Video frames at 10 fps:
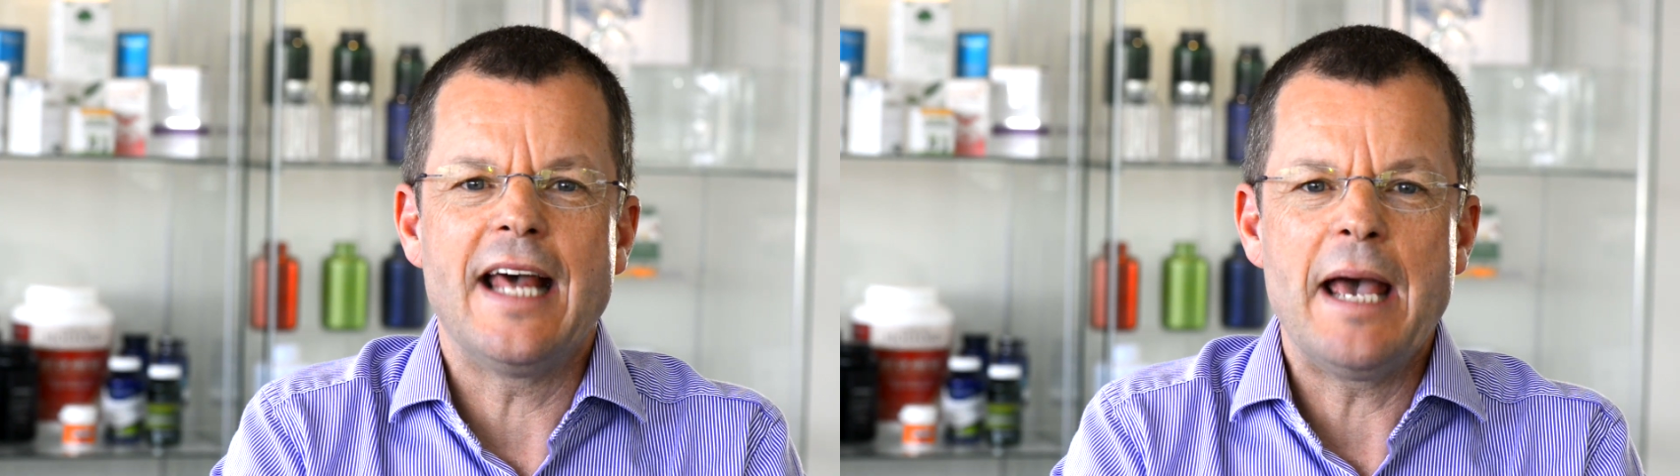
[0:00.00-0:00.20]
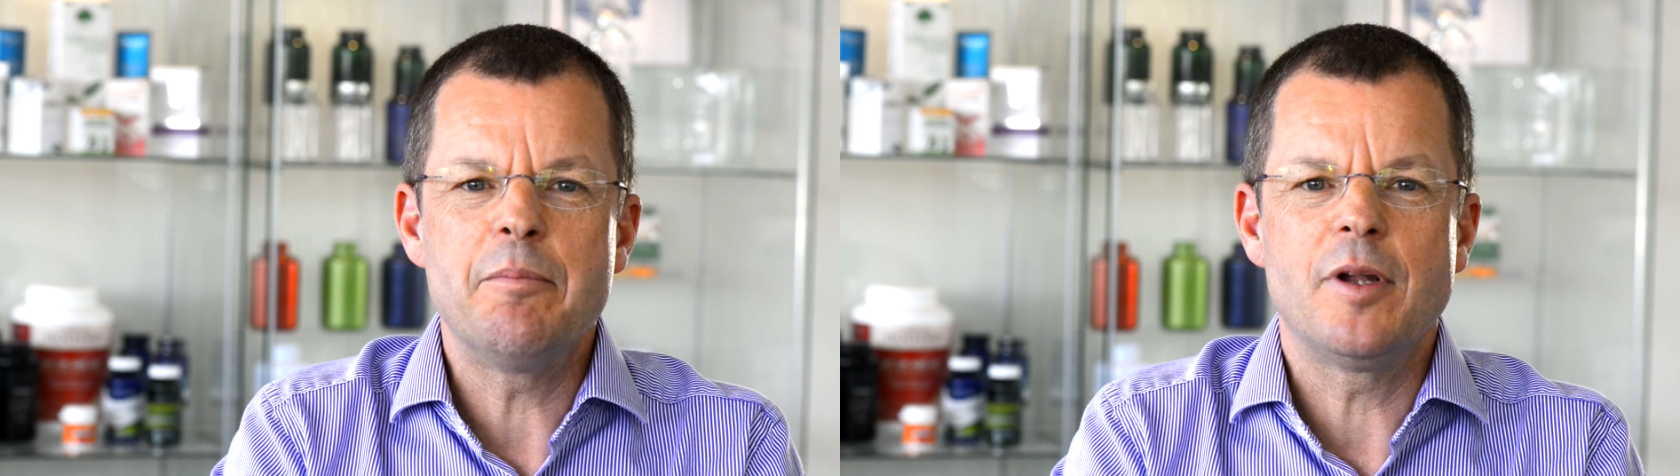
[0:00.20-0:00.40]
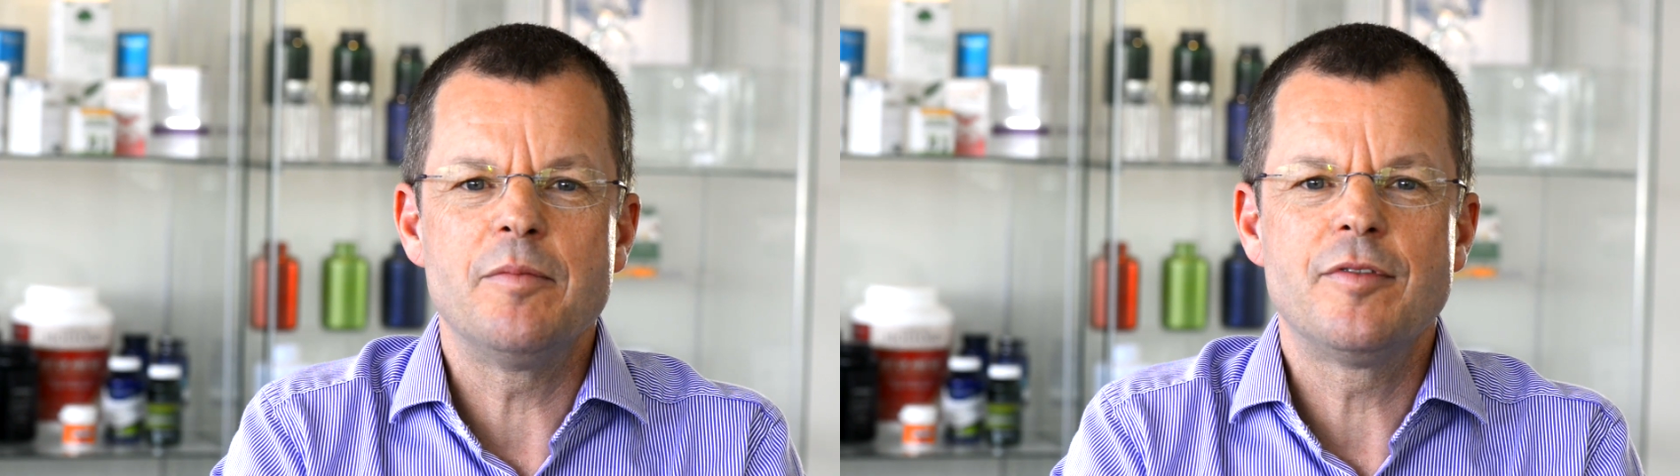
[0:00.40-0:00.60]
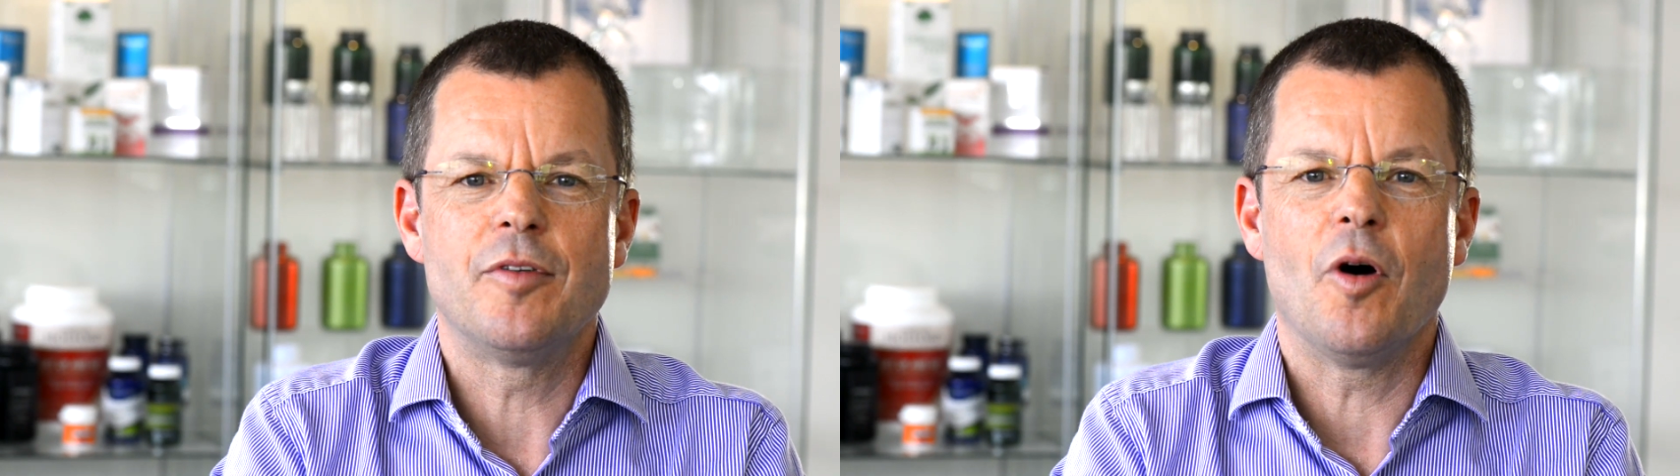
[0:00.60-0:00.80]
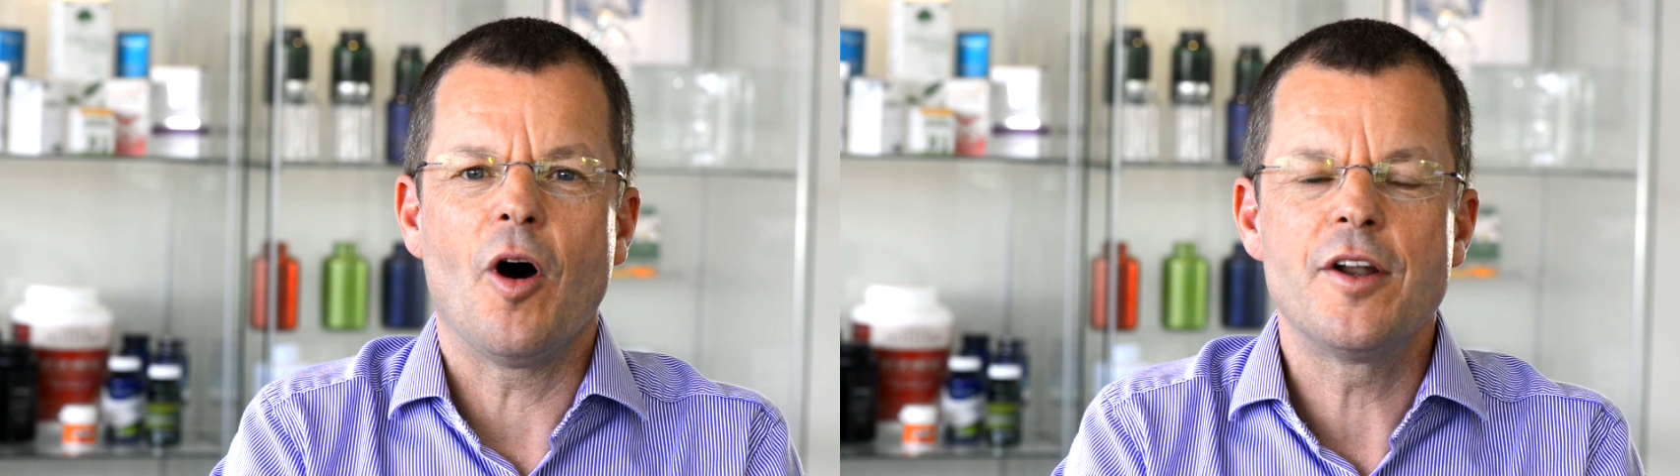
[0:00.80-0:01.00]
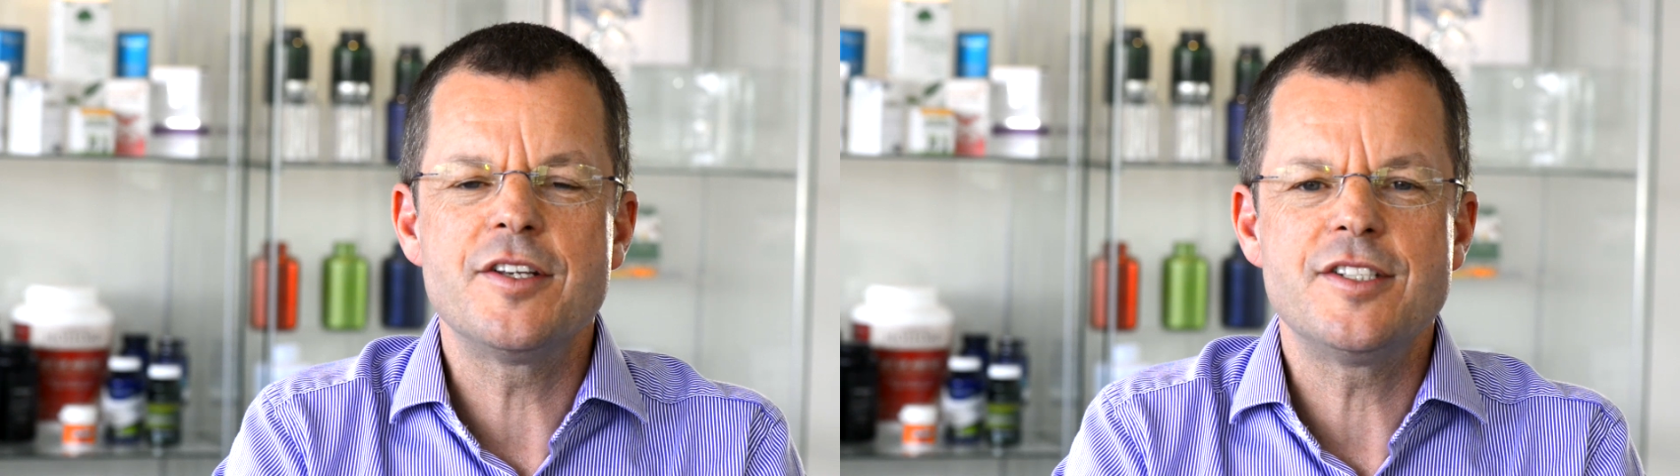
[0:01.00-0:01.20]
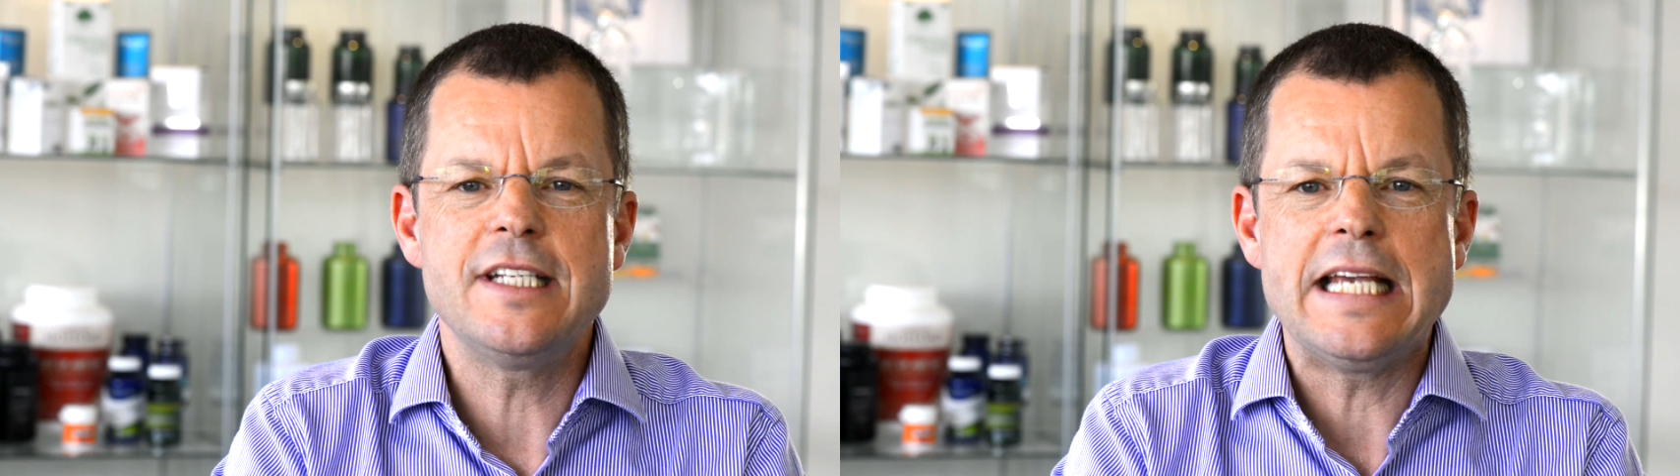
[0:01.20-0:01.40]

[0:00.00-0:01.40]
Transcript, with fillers: emblem for honesty,